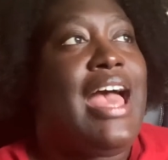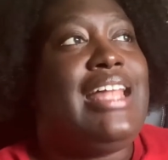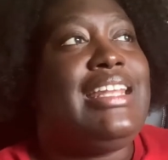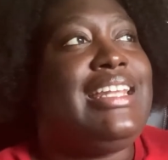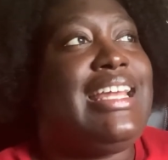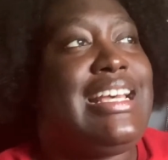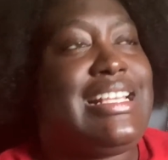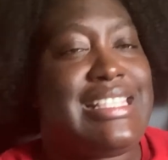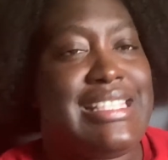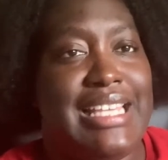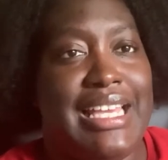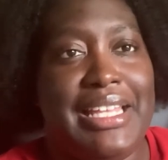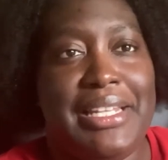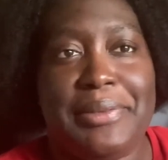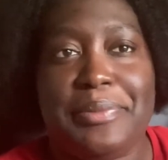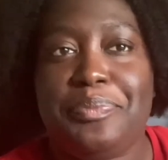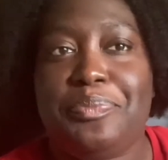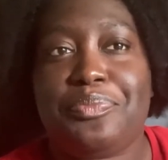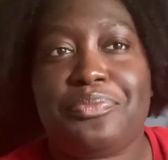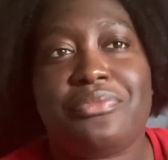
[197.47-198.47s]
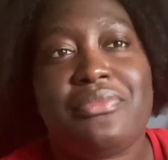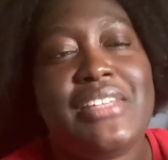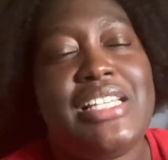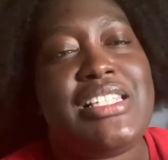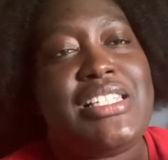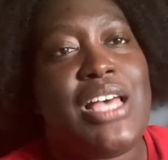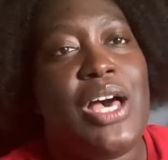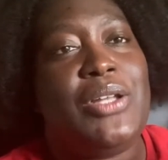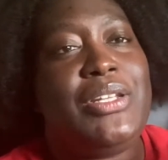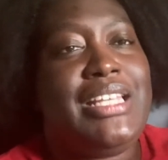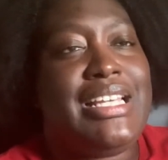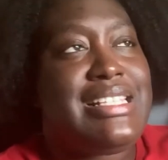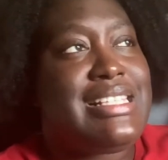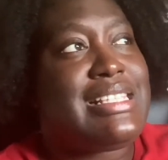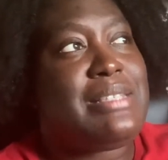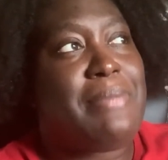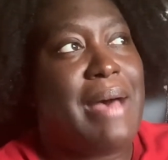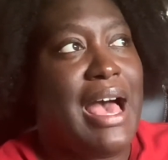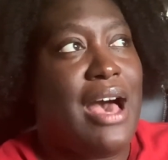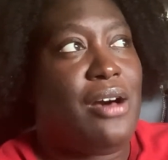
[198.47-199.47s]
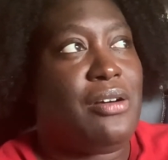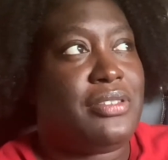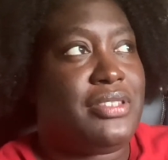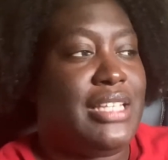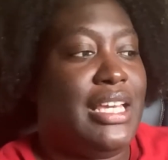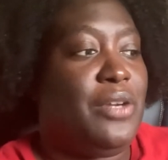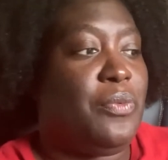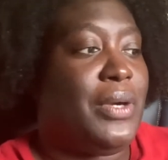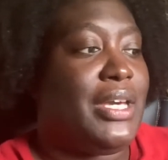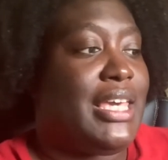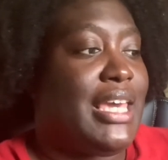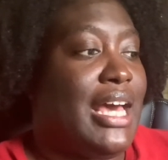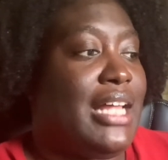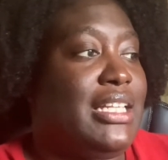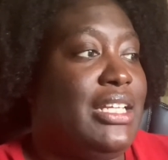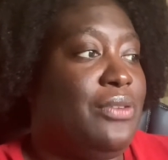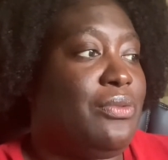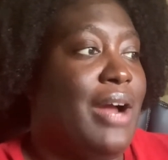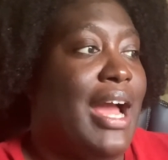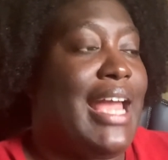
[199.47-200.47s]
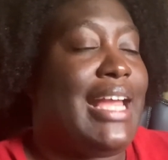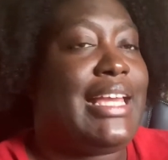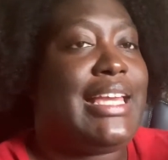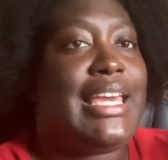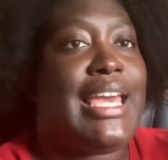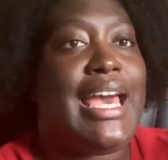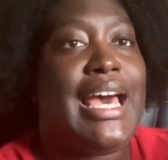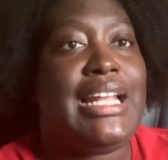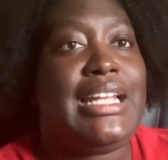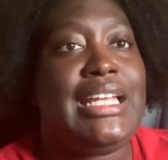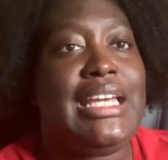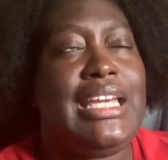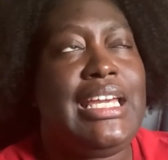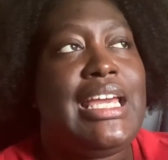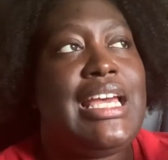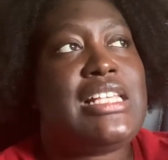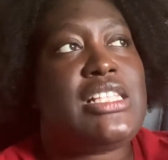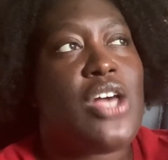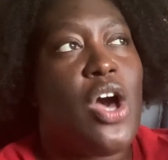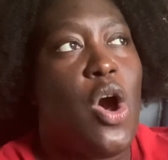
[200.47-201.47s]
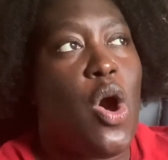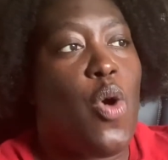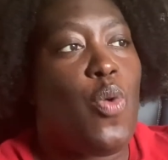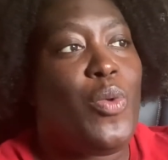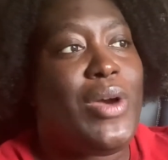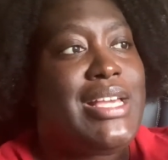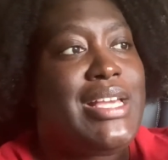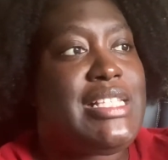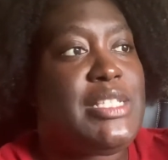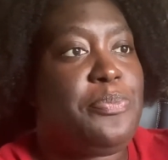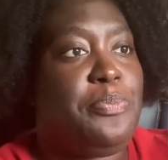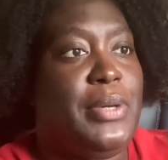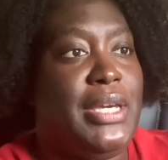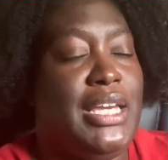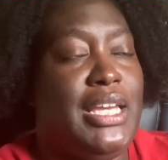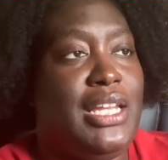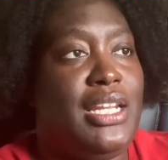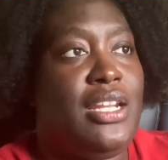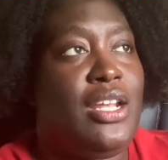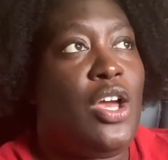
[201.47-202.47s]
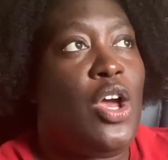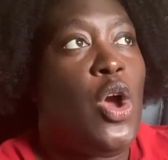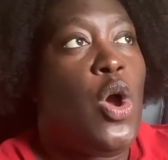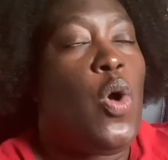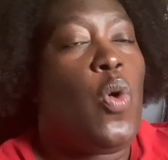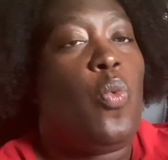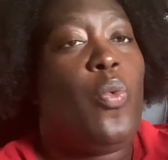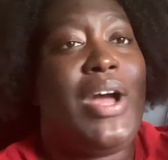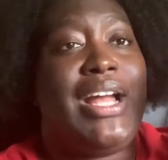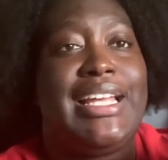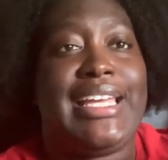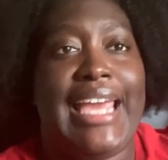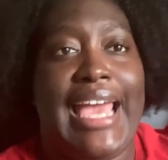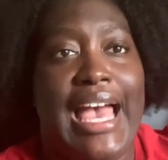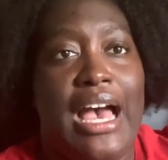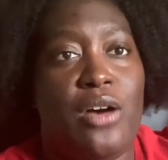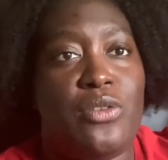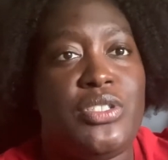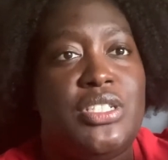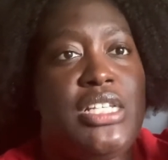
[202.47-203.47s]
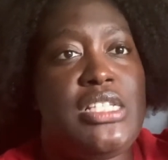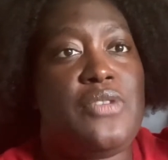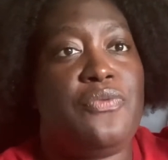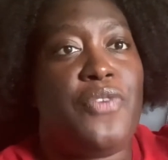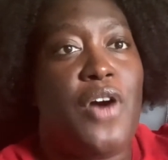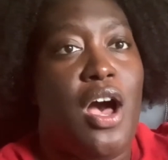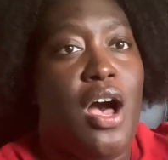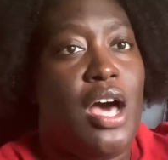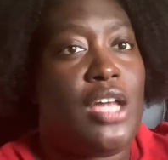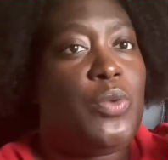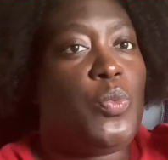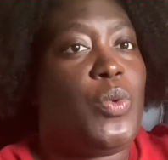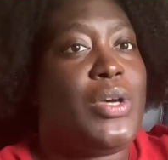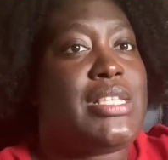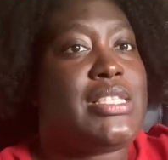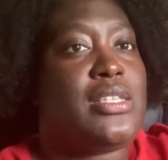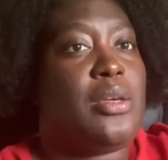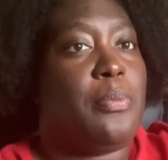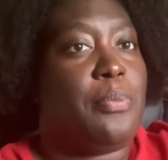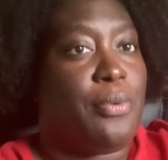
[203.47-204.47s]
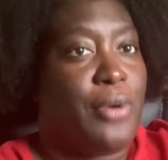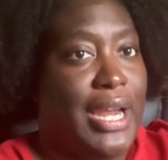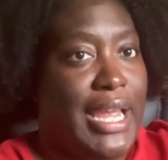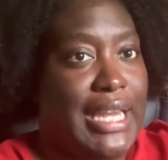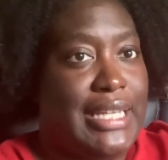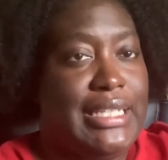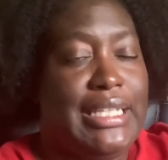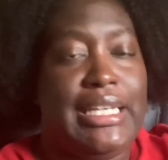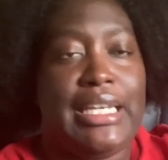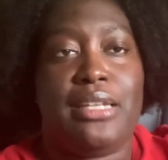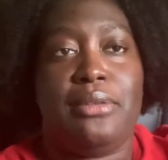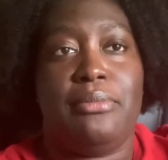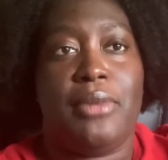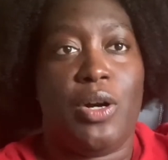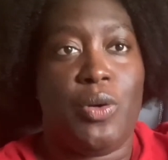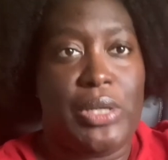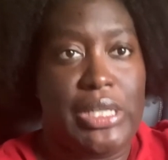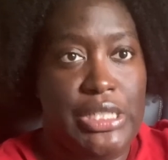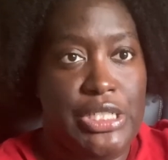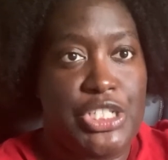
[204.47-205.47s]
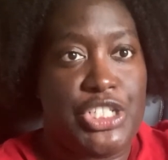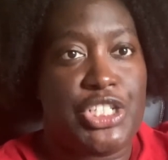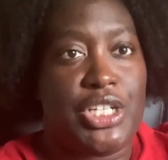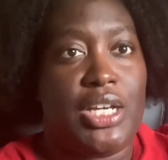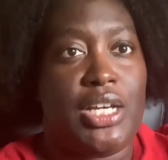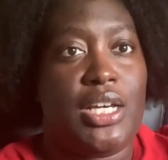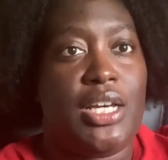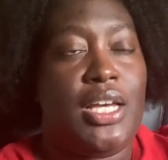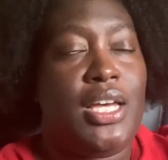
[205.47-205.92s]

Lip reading: Listen, so this is my whole thing with Kelly, right? Kelly has always been what Countess Vaughn was to Brandy and Moesha.